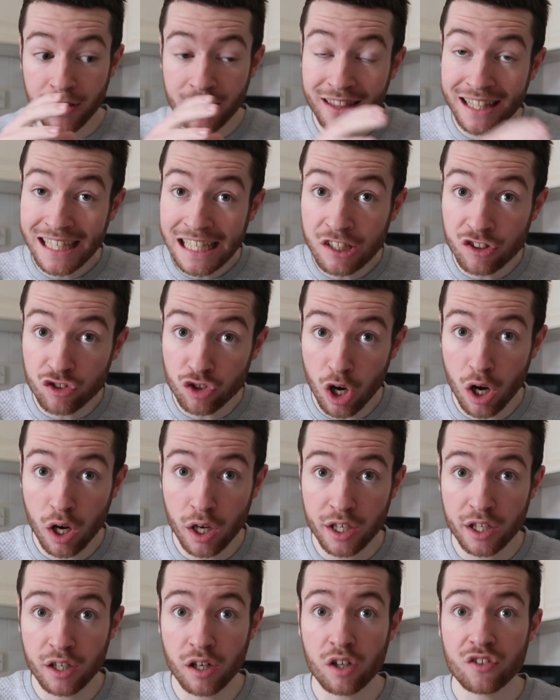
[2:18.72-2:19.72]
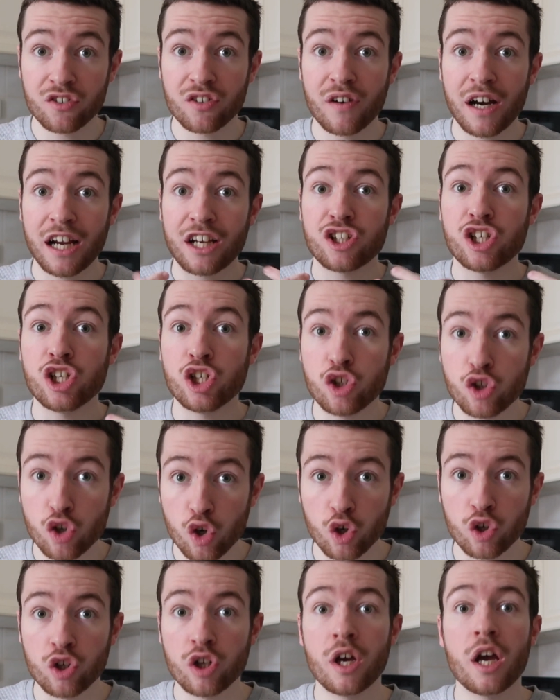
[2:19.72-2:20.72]
these tiger nuts are actually
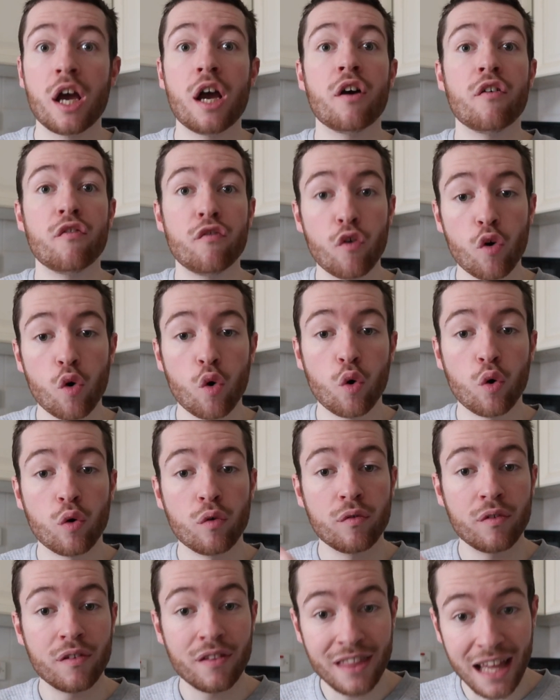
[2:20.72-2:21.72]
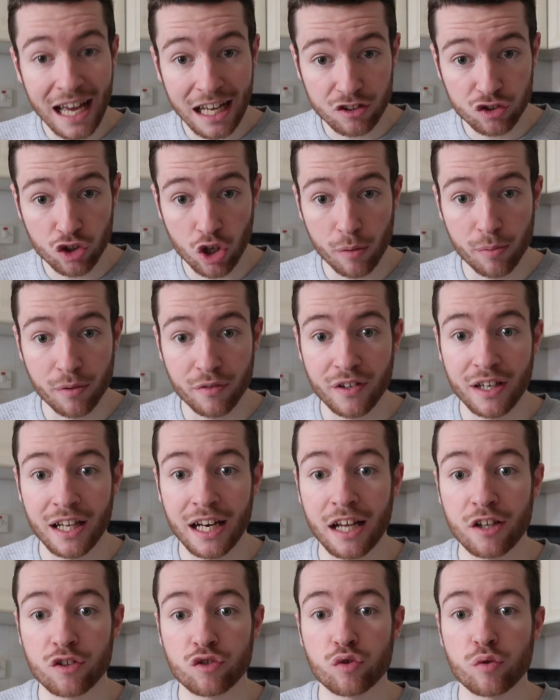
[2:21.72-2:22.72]
good for that type of
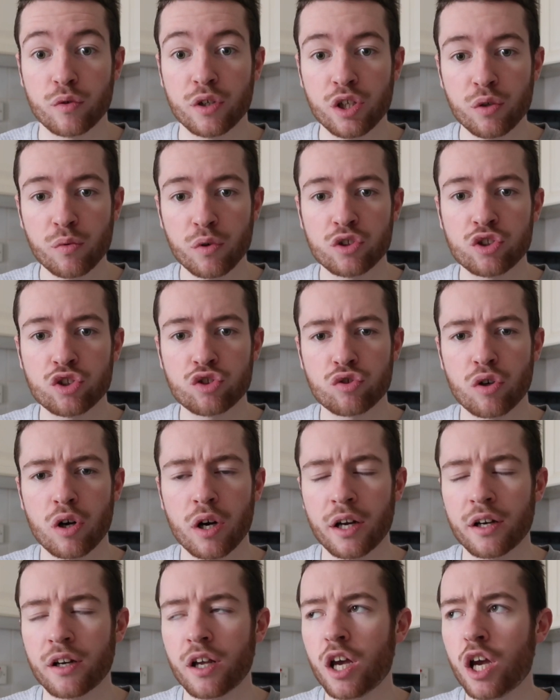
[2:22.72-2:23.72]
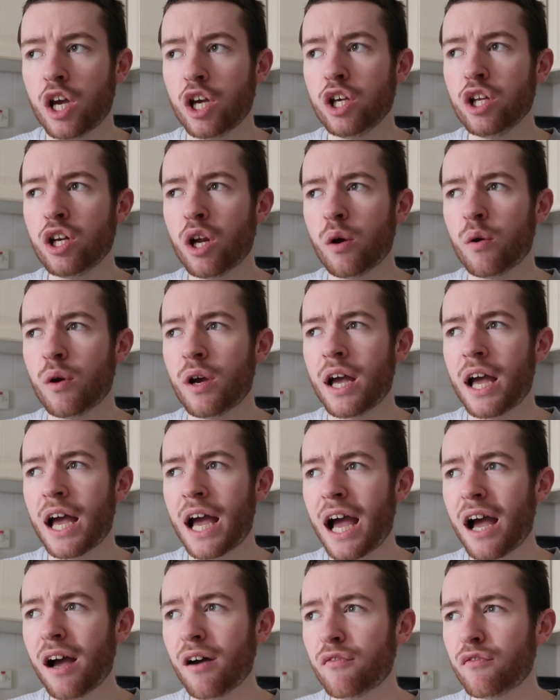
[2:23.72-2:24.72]
cholesterol, and you want to try and, you know,
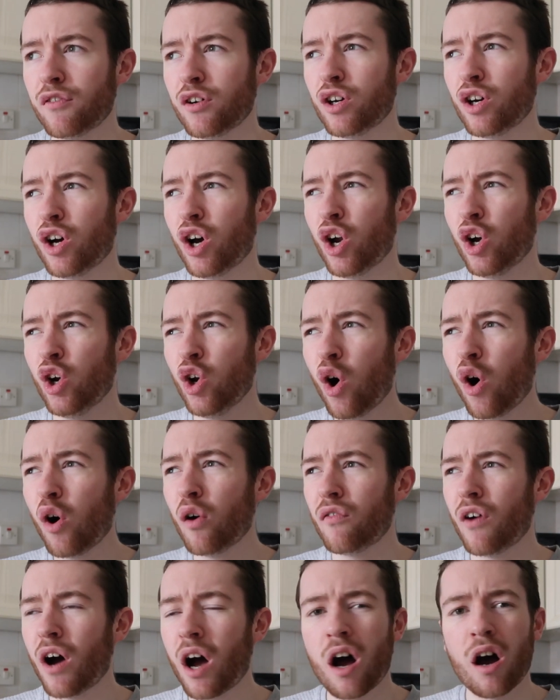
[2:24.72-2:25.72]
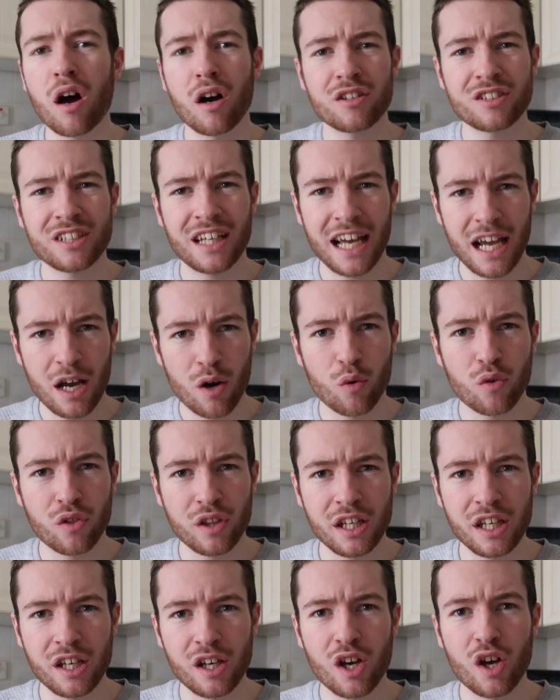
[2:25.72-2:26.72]
have a lot of heart
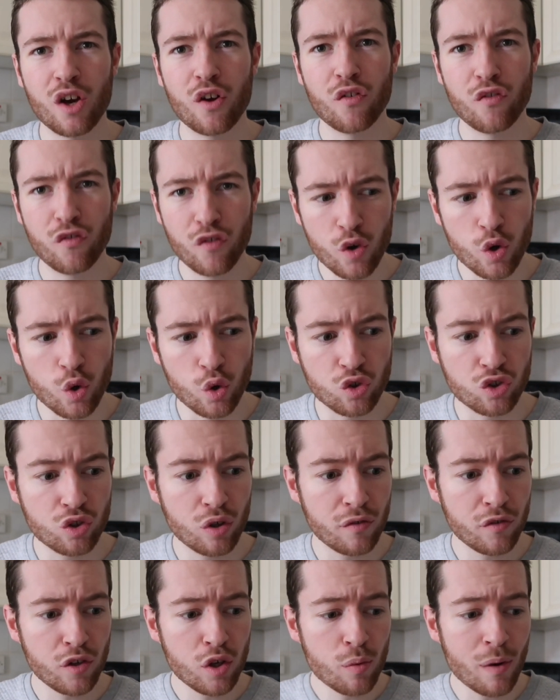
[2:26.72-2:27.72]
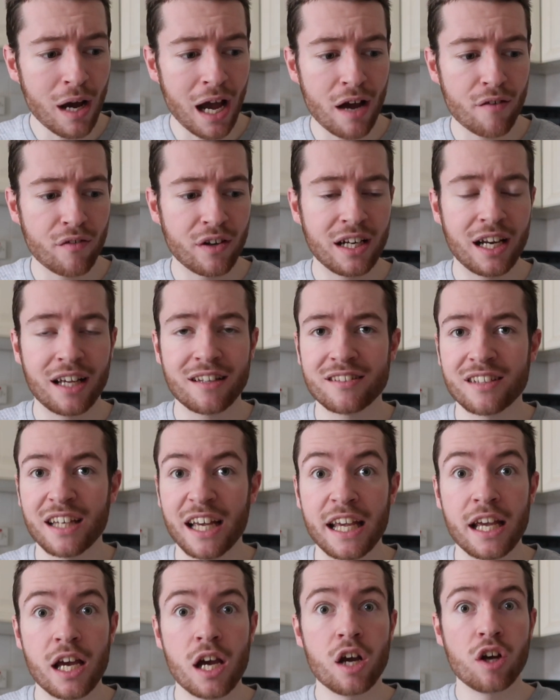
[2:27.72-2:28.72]
healthy food. So if you were having, let's
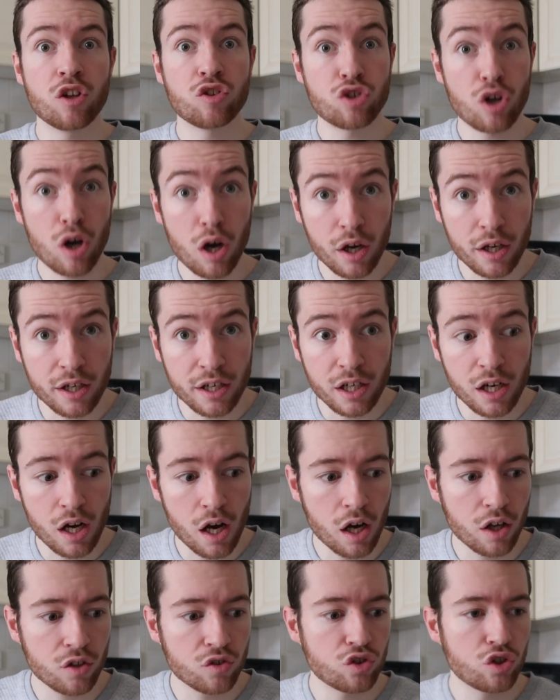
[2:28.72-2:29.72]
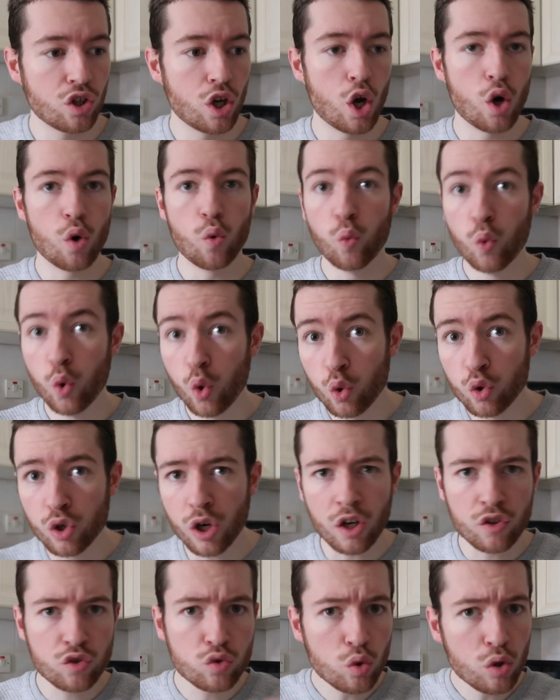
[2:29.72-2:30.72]
say, tiger nuts,
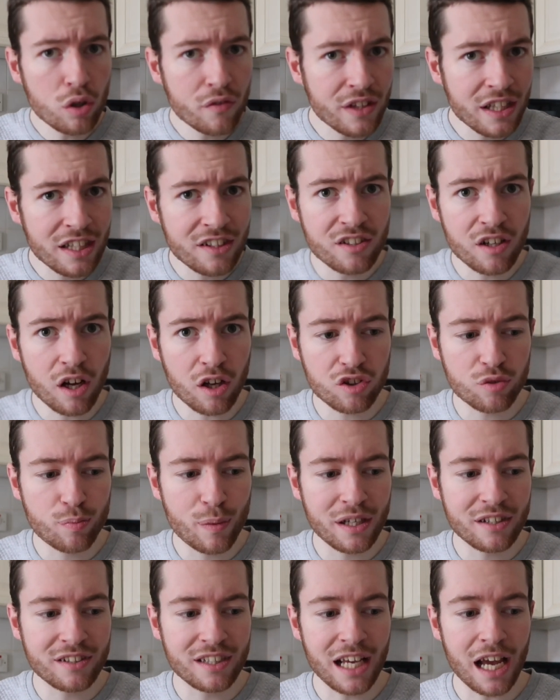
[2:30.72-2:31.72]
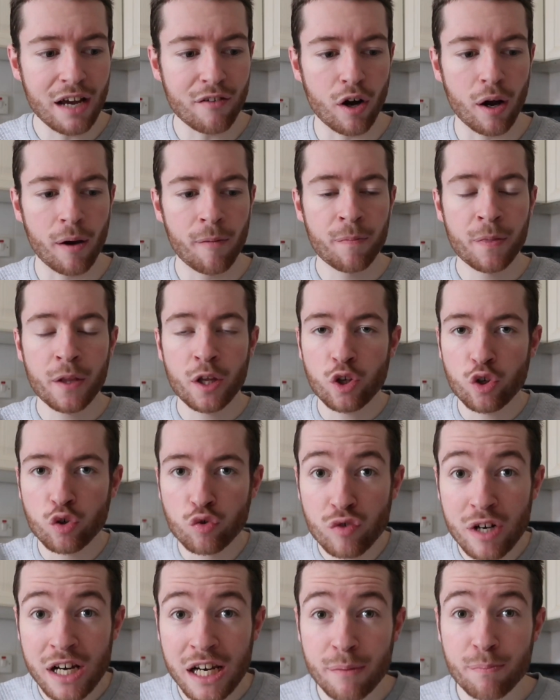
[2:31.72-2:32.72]
walnuts, all of these nuts mixed together, you're
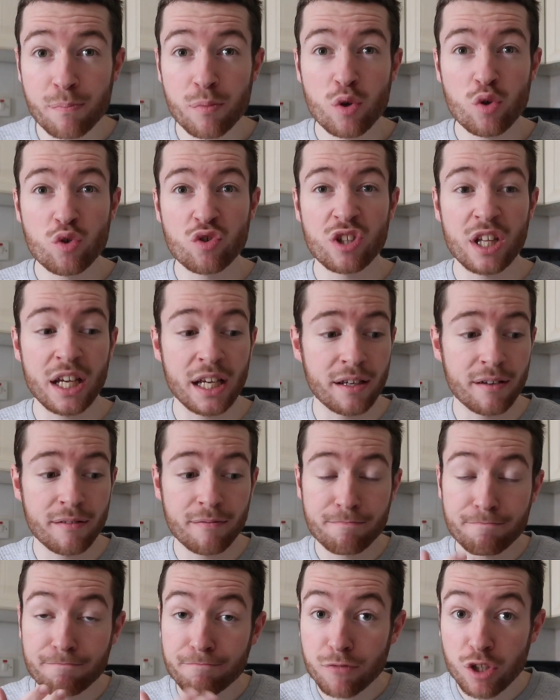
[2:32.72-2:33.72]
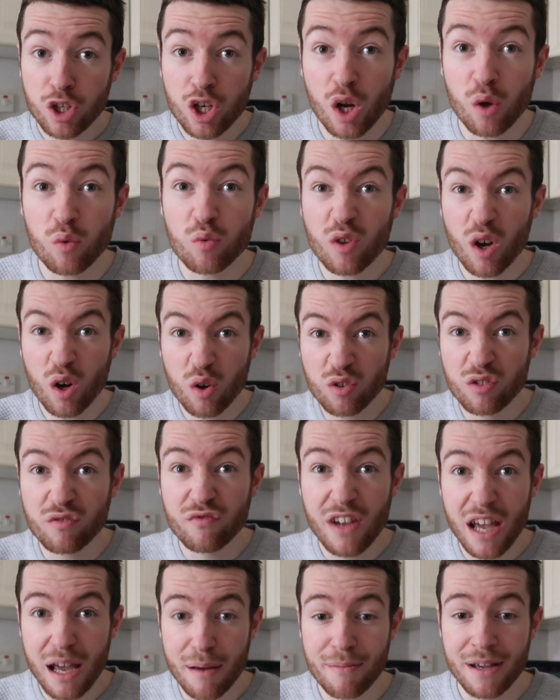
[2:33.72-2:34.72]
really boosting, you know, those
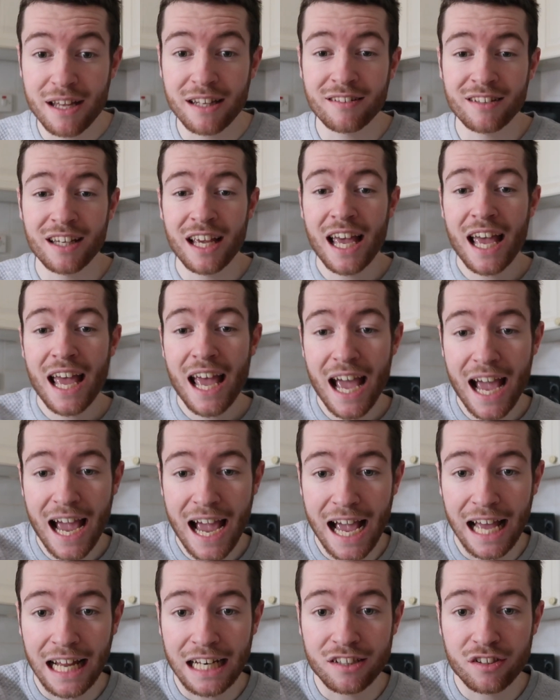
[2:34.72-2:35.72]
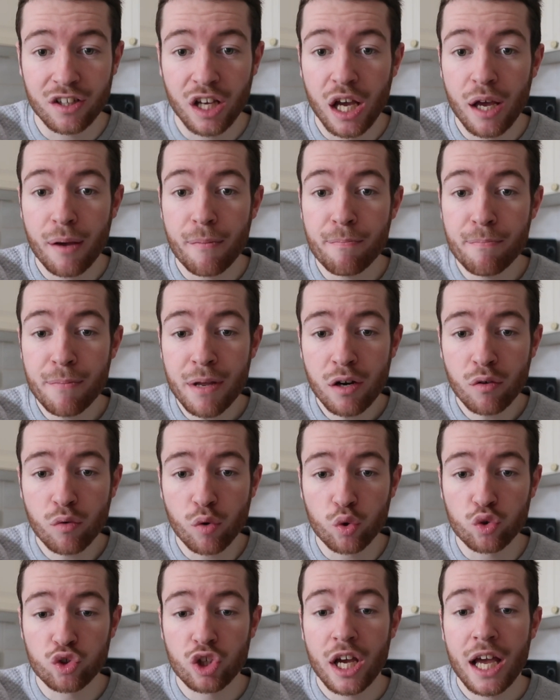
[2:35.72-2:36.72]
vitamins and
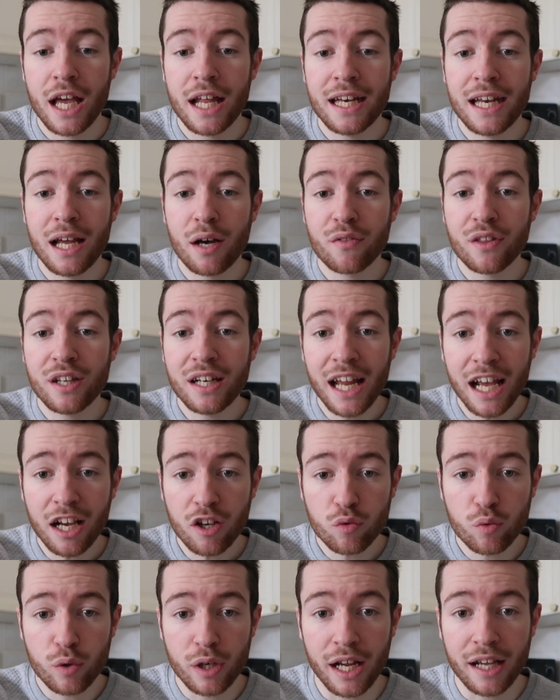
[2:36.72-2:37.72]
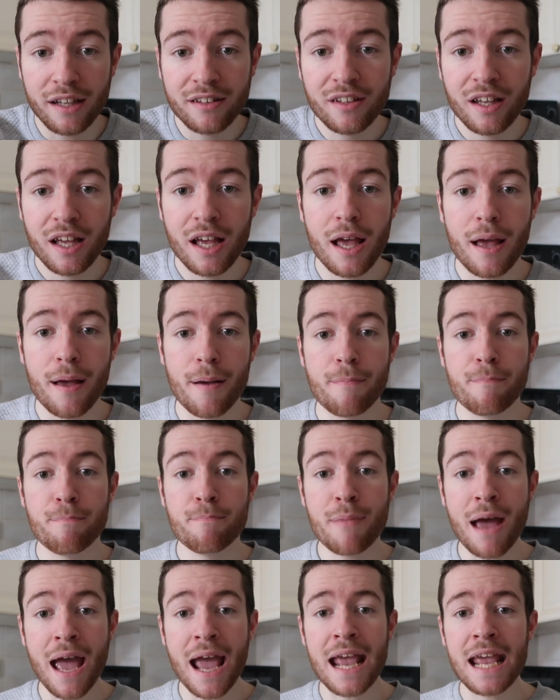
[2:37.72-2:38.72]
minerals. Now the next one is
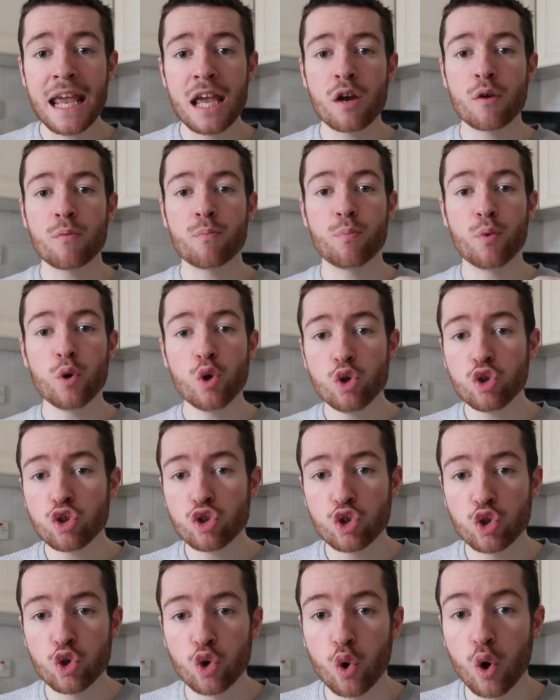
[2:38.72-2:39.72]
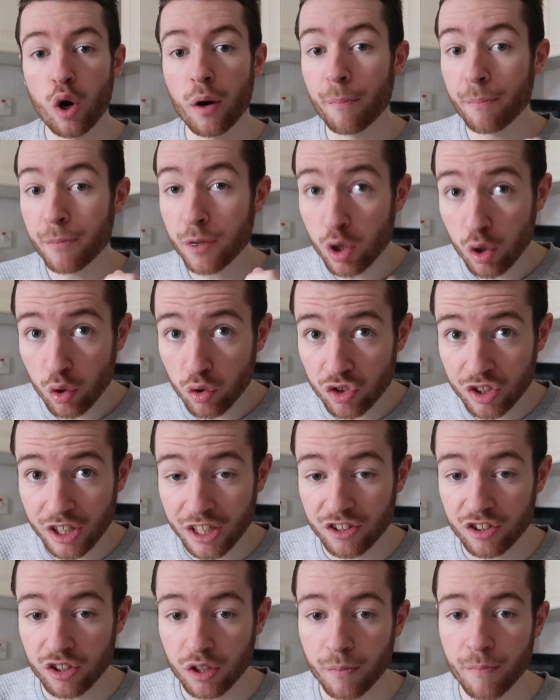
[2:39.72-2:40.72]
may boost your immune
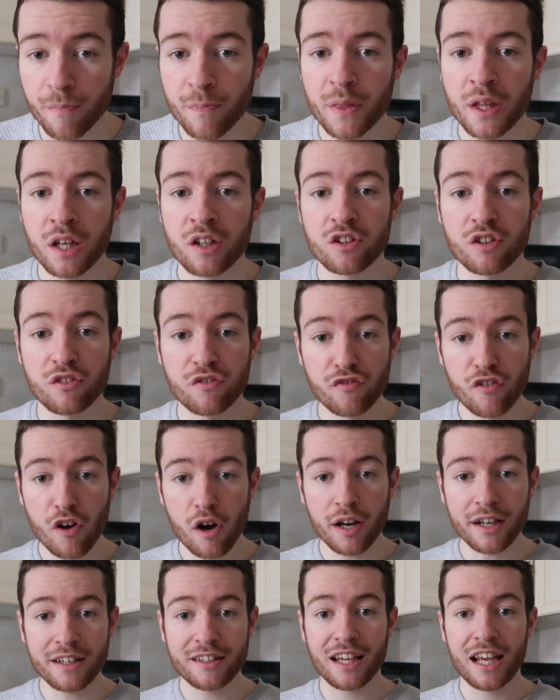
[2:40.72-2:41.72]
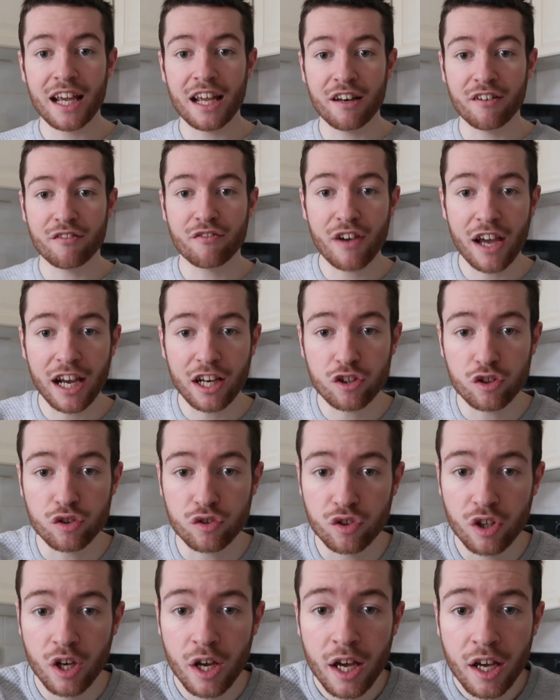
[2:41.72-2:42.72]
system to fight
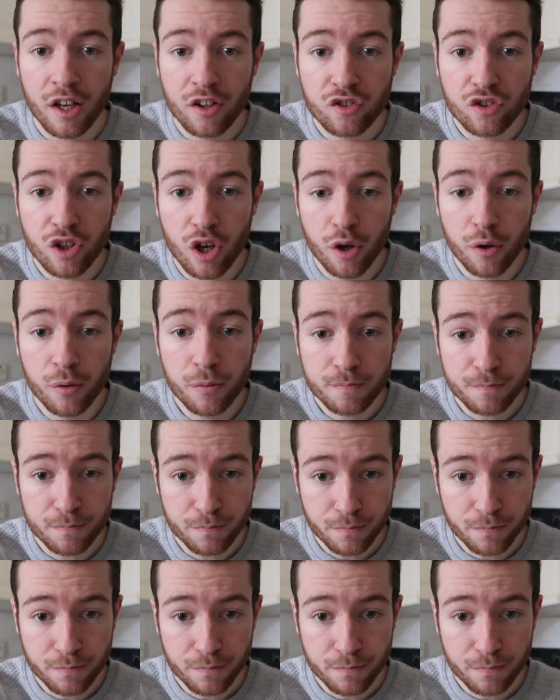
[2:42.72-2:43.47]
infections. So